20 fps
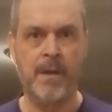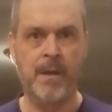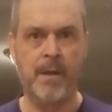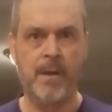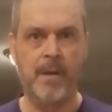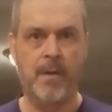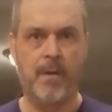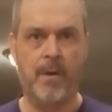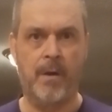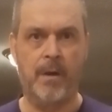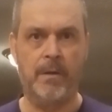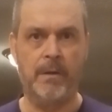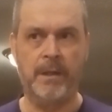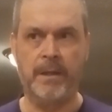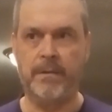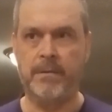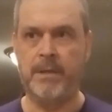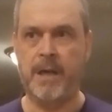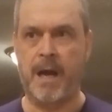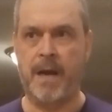or
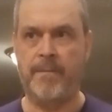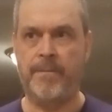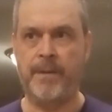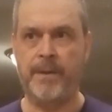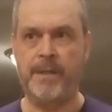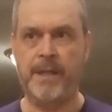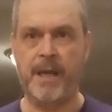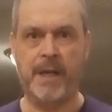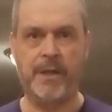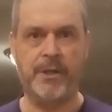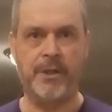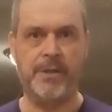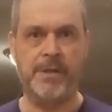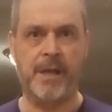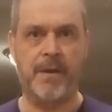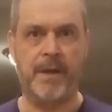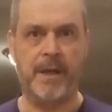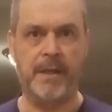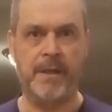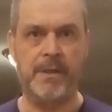little confrontations
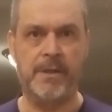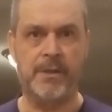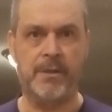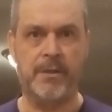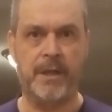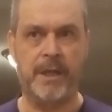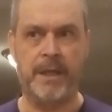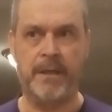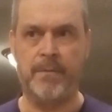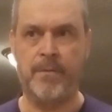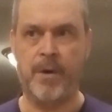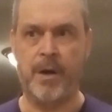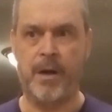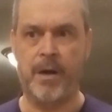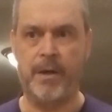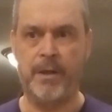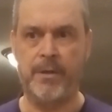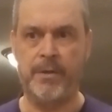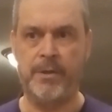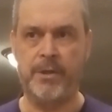out on the street
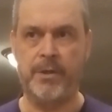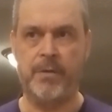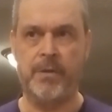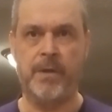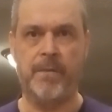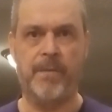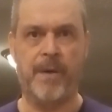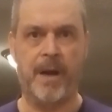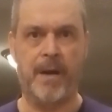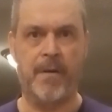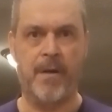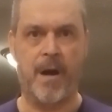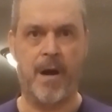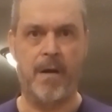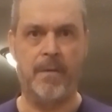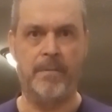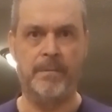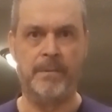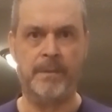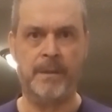where you show the
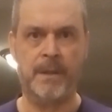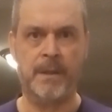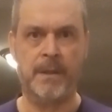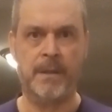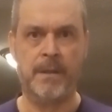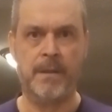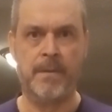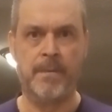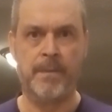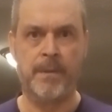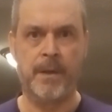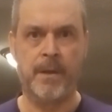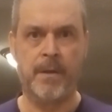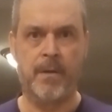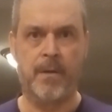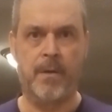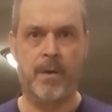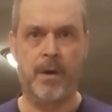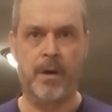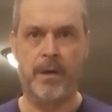firearm
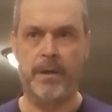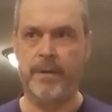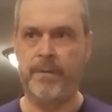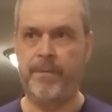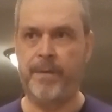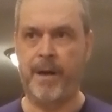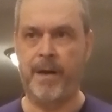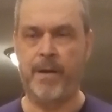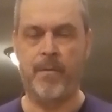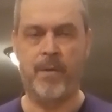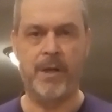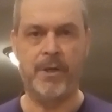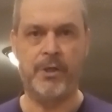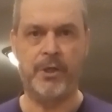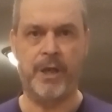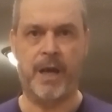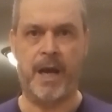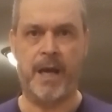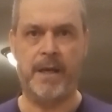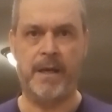or you fire one
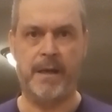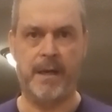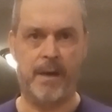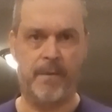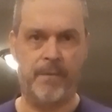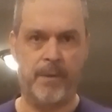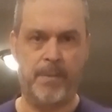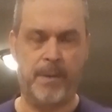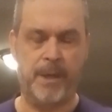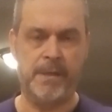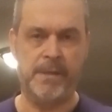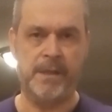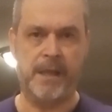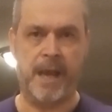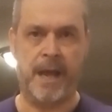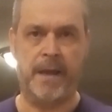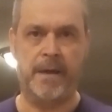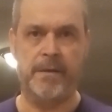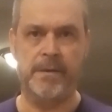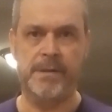shot and everybody
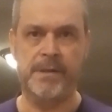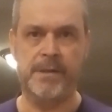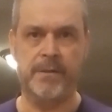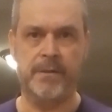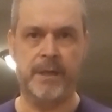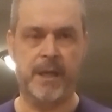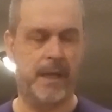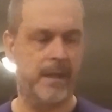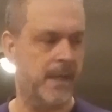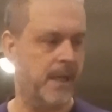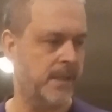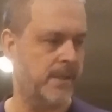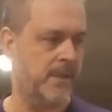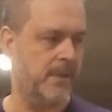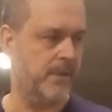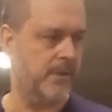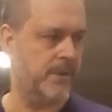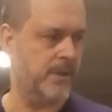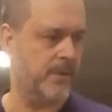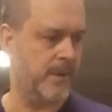scatters. Okay, that's
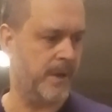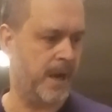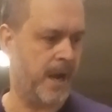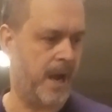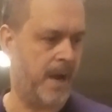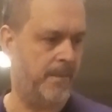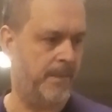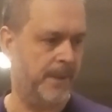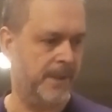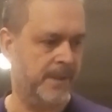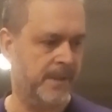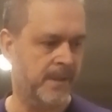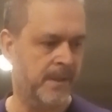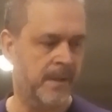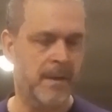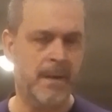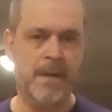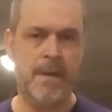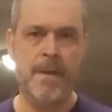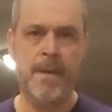usually what happens.
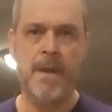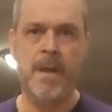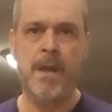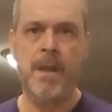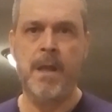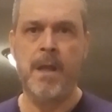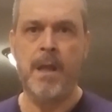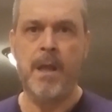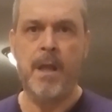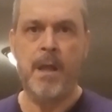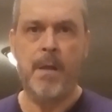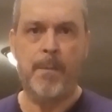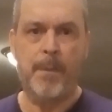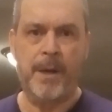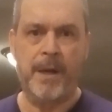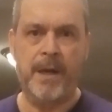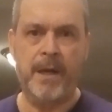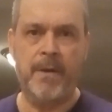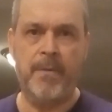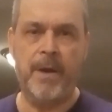
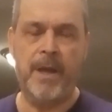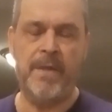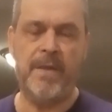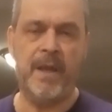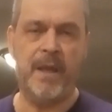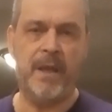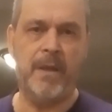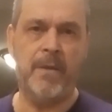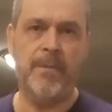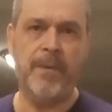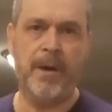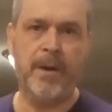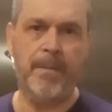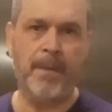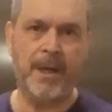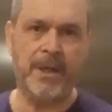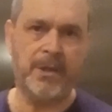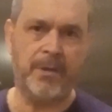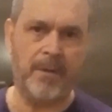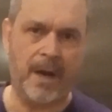But anyway, thank you very
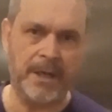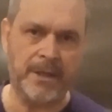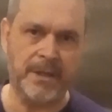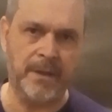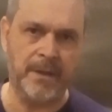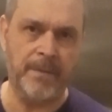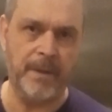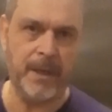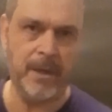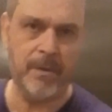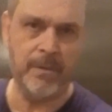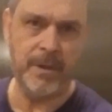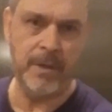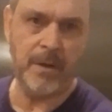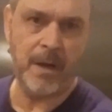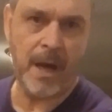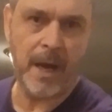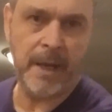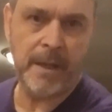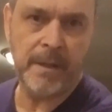much for watching the video, you
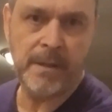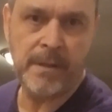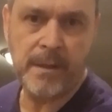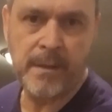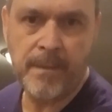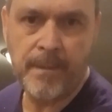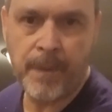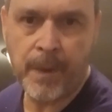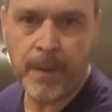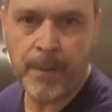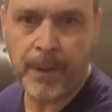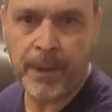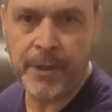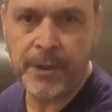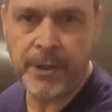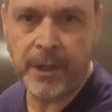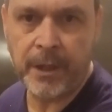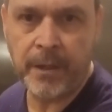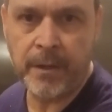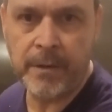guys.
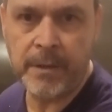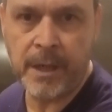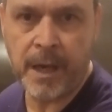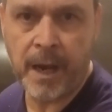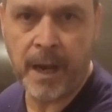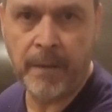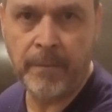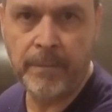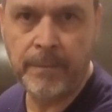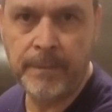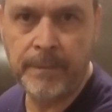Appreciate your time.